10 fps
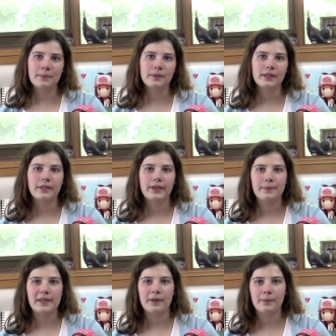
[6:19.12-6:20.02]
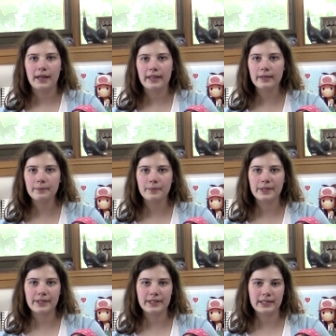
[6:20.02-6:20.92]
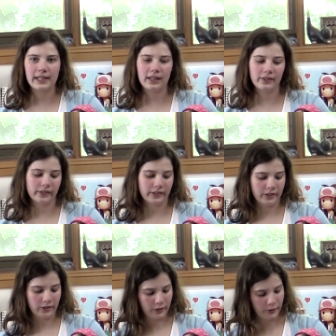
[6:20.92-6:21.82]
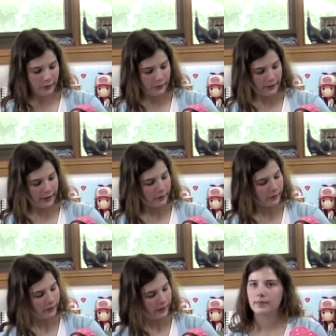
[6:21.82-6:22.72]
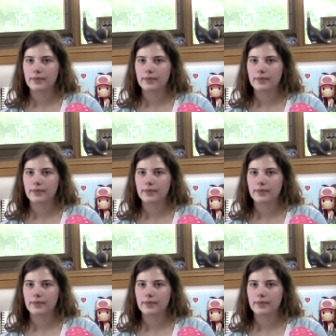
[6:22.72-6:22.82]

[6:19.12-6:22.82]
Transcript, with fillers: people are creeped out by them because they look too real.